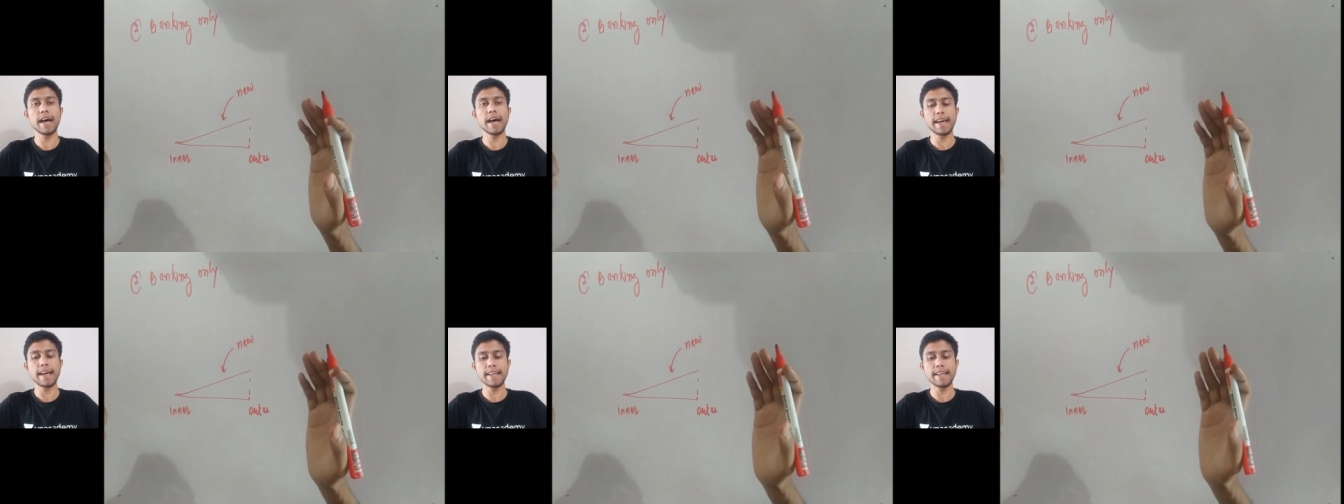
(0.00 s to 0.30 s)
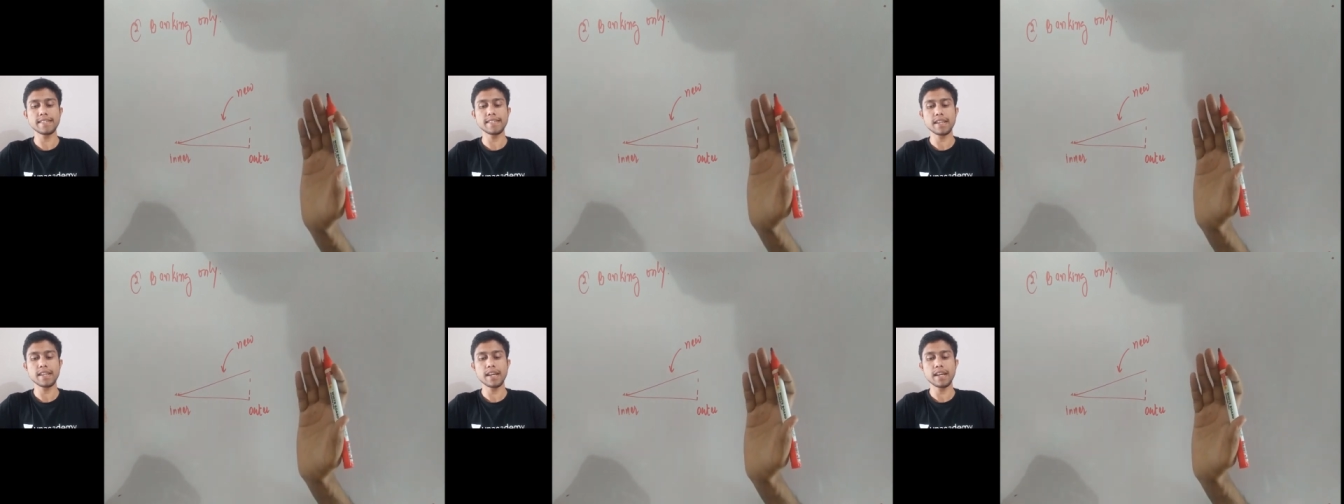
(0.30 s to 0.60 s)

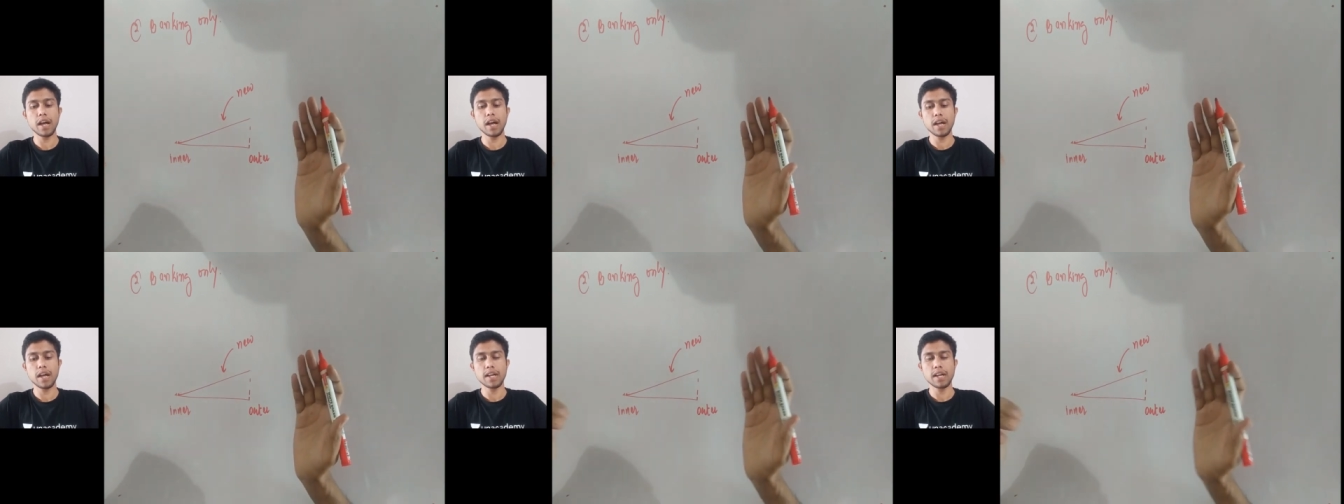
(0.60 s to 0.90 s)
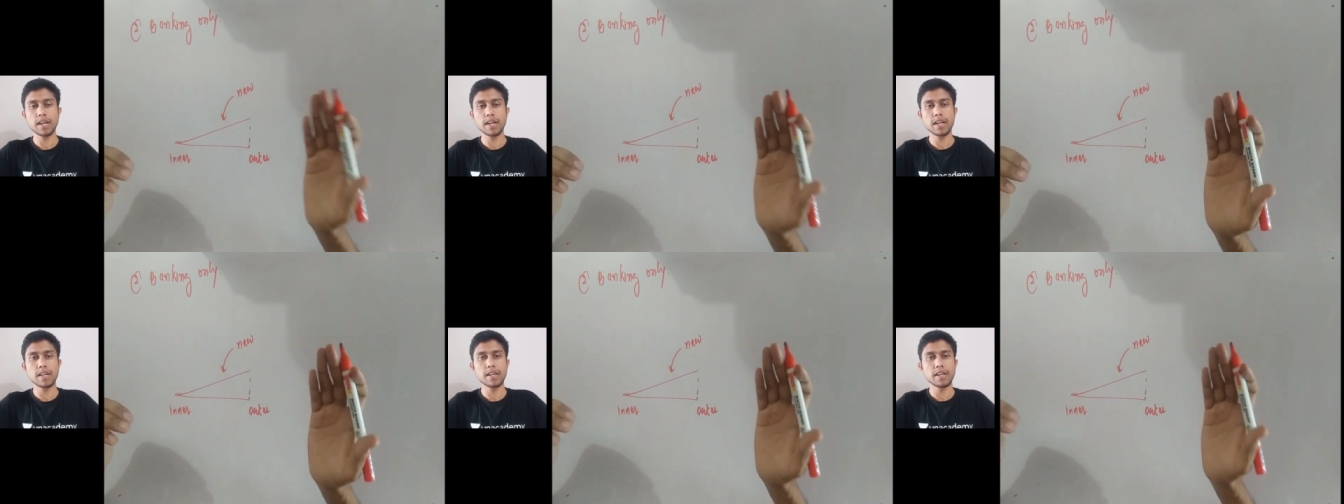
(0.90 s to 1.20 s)
is
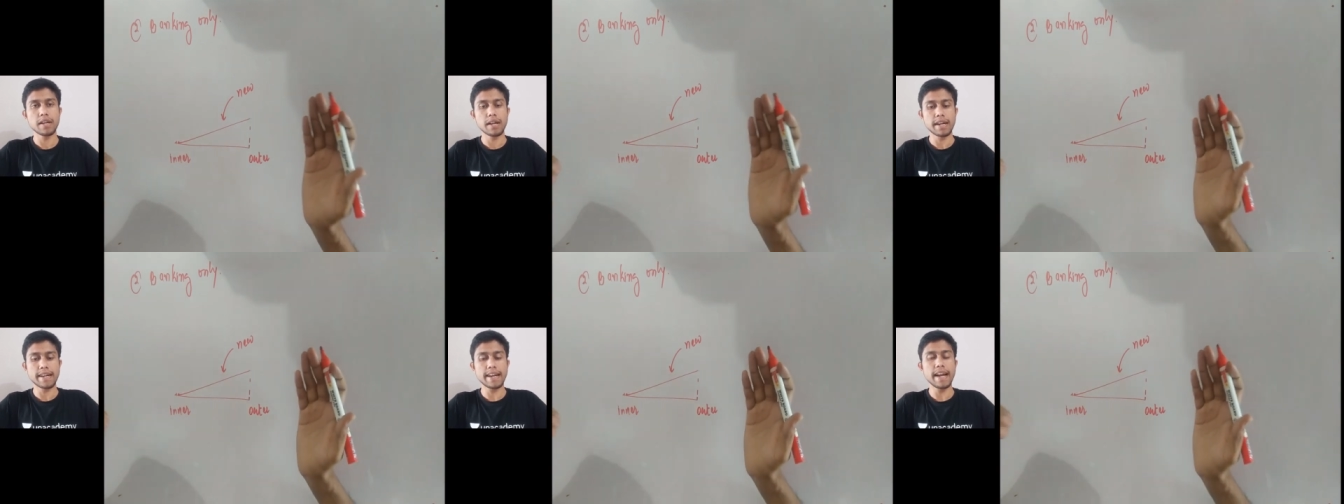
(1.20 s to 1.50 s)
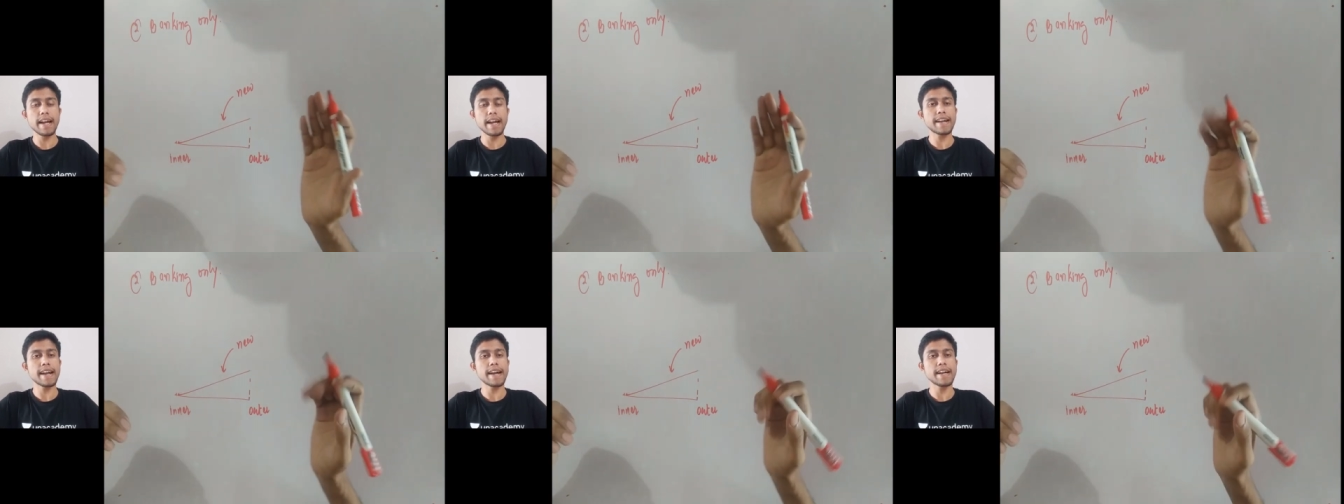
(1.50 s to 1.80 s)

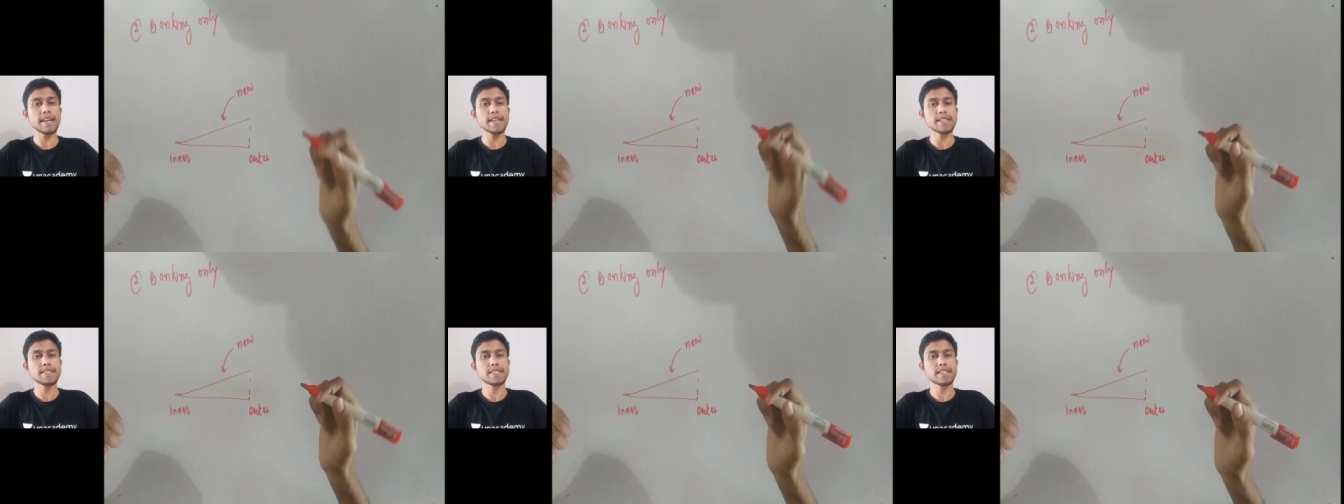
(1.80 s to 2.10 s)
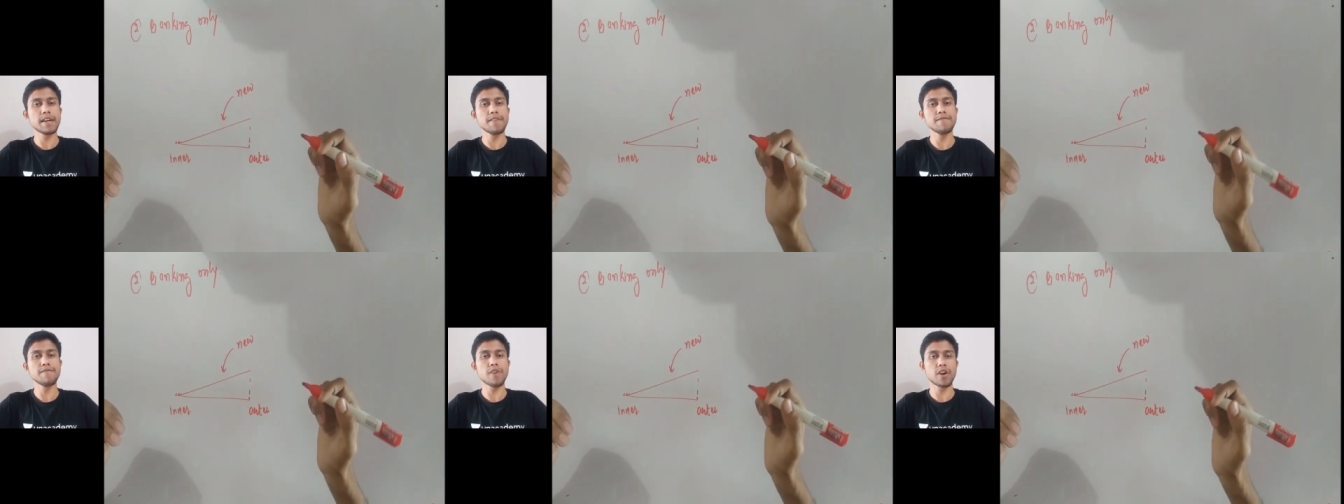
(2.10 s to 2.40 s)
tilted
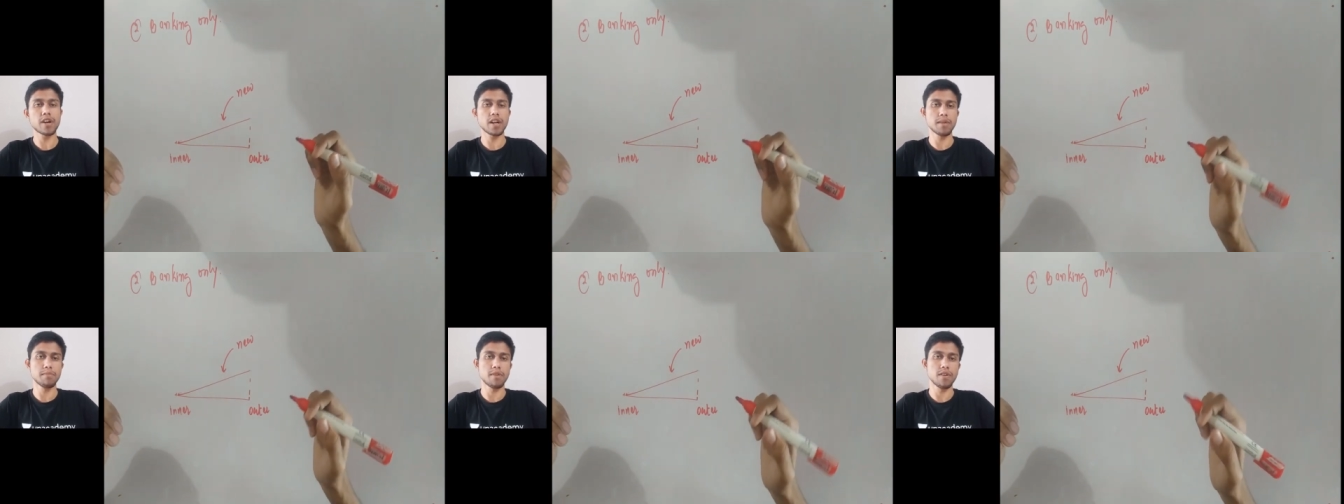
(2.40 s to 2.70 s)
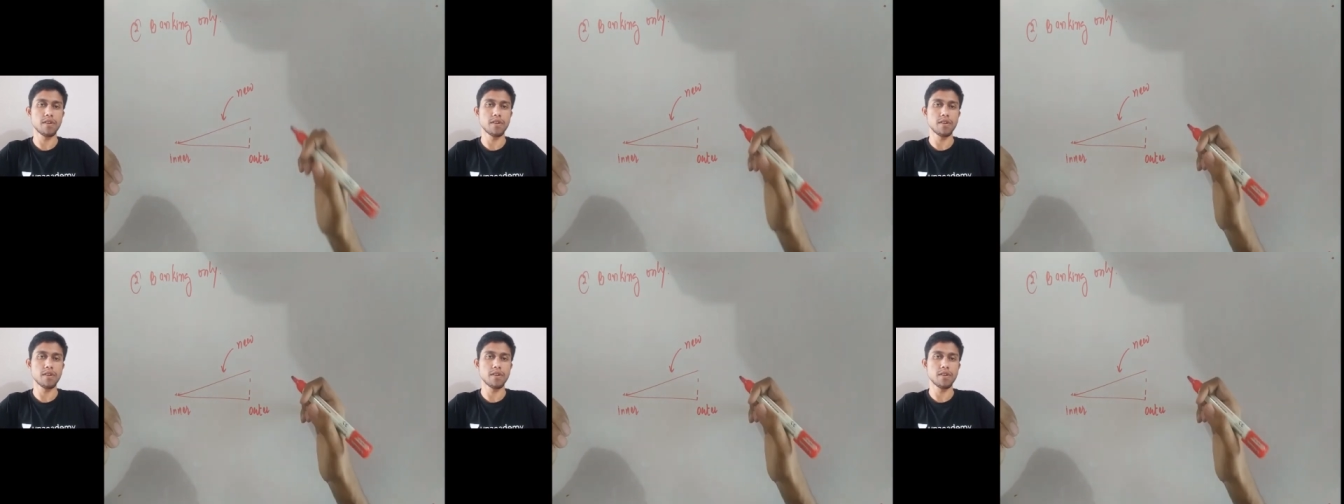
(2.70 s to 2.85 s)
somewhat above